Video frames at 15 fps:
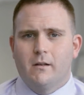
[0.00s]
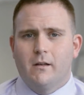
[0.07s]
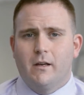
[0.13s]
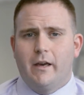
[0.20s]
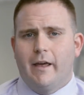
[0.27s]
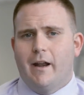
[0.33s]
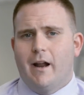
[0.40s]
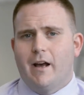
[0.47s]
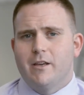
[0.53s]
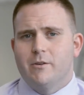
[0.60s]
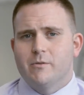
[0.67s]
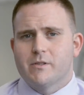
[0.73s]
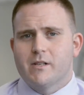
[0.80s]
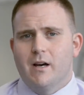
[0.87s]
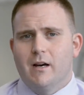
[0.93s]
Can I
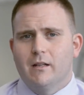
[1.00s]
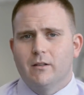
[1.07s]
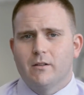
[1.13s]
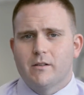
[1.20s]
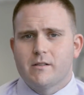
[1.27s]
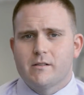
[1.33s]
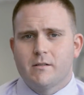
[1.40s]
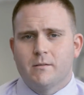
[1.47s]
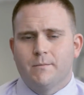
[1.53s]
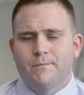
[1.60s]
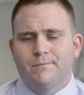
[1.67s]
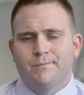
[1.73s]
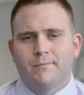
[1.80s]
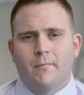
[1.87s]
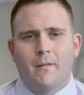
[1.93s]
use colors?
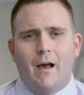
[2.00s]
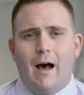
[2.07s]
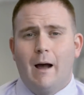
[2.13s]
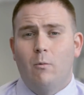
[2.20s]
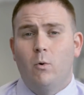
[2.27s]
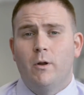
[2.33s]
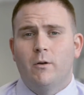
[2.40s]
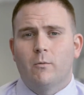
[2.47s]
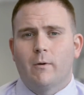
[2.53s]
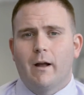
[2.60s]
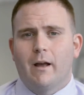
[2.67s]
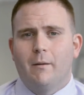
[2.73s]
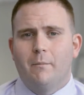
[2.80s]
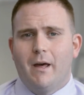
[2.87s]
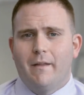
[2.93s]
I wouldn't
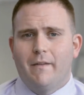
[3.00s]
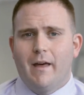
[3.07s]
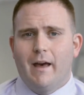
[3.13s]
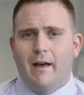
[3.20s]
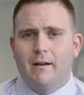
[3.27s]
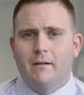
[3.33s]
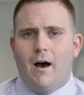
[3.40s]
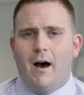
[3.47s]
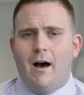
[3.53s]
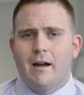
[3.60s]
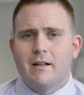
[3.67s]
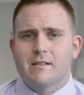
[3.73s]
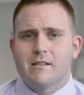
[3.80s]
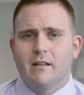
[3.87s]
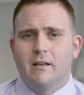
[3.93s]
recommend that.
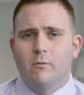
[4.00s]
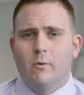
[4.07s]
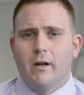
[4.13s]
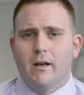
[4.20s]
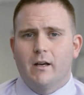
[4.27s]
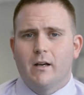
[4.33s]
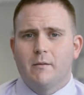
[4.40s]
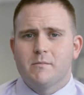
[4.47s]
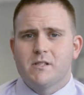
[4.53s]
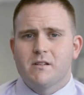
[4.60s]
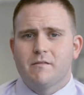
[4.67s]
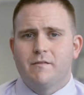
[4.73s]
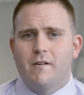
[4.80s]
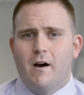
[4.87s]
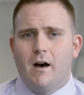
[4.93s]
Honestly, when it comes to
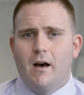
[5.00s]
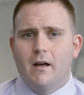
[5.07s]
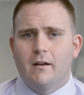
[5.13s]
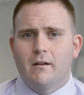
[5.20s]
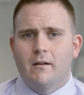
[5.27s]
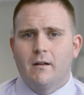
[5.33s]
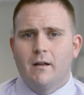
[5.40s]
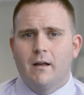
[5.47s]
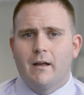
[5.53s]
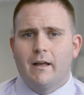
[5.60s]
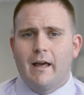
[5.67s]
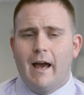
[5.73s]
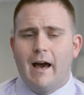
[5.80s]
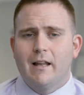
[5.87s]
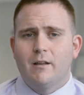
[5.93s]
font,
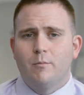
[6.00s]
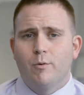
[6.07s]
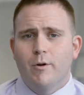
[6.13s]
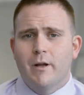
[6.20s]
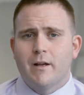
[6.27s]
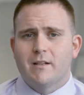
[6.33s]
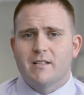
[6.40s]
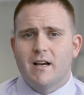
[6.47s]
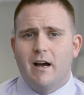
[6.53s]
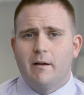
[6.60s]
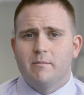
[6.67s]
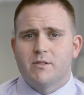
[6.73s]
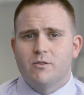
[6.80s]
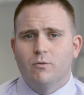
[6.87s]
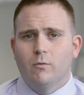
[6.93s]
Calibri and
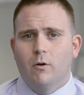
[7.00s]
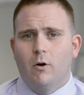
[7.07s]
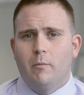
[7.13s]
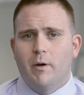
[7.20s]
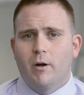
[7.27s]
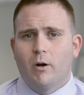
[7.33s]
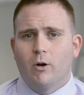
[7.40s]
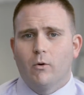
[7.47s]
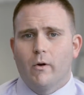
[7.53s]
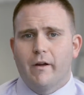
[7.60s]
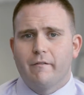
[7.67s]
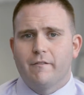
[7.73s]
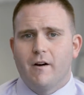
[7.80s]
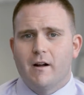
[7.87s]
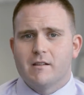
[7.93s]
Times New Roman are great
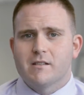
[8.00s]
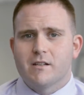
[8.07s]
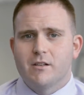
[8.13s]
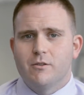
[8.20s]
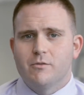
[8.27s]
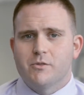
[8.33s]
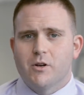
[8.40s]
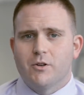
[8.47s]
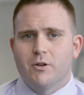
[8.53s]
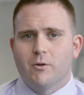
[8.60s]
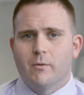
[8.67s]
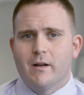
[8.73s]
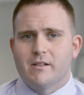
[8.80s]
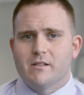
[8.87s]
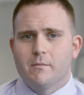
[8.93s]
fonts to use on your
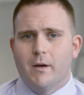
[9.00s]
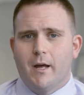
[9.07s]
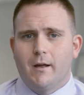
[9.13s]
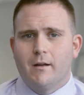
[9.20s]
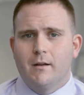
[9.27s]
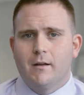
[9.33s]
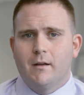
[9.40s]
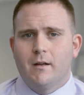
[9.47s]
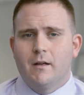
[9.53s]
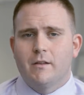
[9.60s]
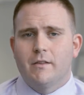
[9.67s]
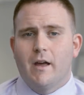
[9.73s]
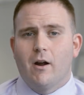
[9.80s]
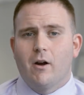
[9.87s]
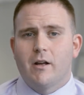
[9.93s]
resume.
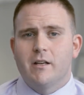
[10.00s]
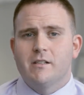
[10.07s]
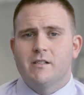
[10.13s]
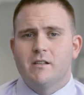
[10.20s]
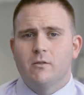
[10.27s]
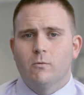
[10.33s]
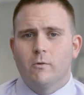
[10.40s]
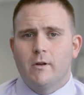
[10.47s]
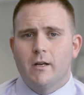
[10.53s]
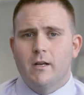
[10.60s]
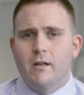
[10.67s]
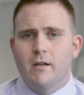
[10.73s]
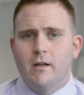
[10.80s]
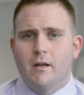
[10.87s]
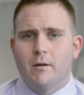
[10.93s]
They are easy to
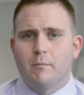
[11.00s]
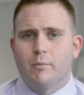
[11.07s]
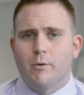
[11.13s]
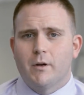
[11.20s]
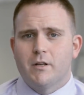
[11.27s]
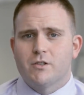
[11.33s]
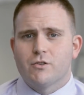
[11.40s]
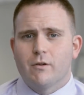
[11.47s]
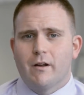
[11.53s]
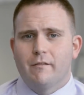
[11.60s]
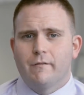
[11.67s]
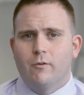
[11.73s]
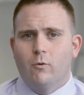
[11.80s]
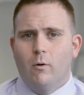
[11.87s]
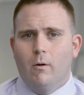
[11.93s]
read and pretty
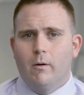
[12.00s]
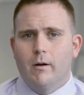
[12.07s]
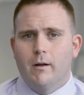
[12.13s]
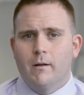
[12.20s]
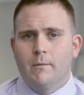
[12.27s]
straightforward.